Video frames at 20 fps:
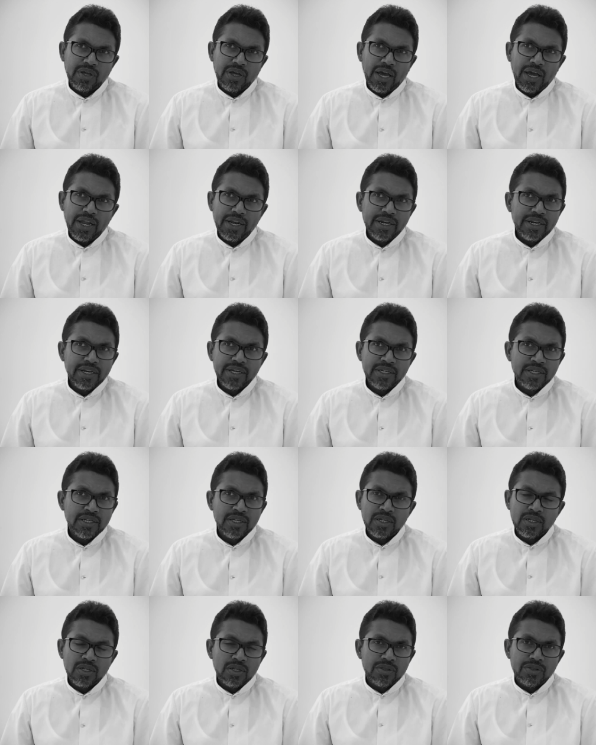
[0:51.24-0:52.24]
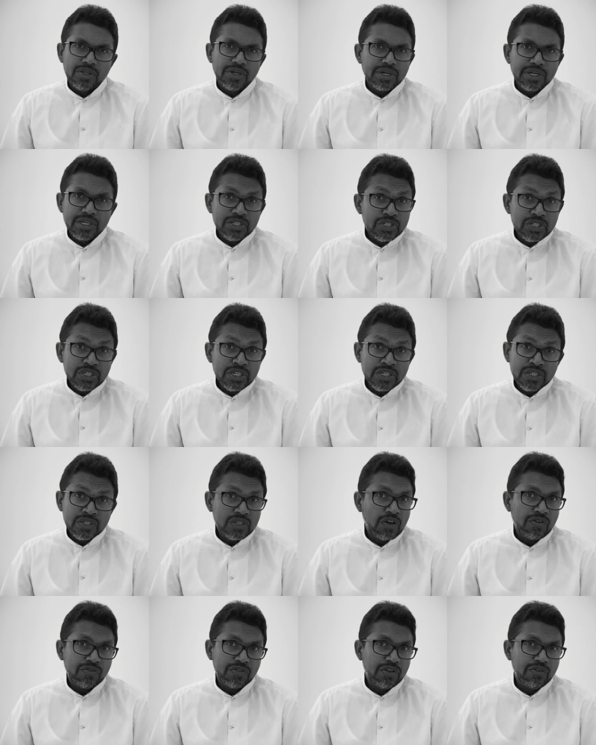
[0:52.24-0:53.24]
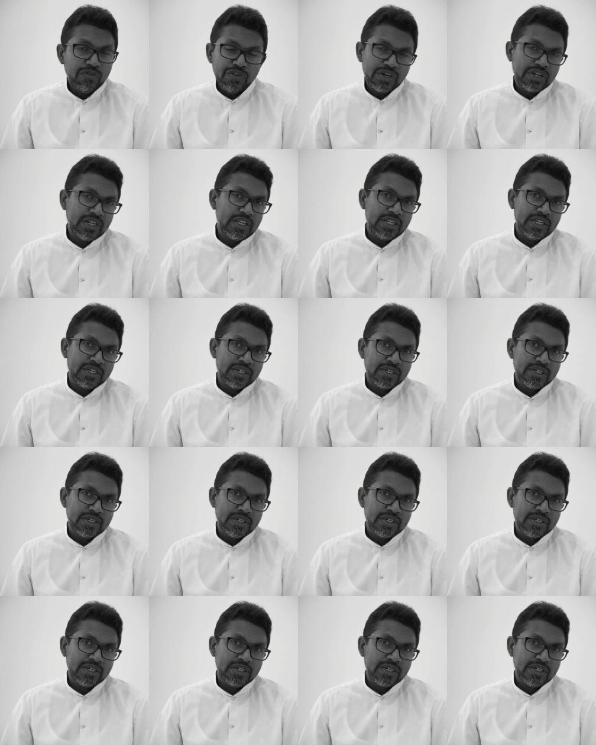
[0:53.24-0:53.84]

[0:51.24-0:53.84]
And uh, the riches of the world,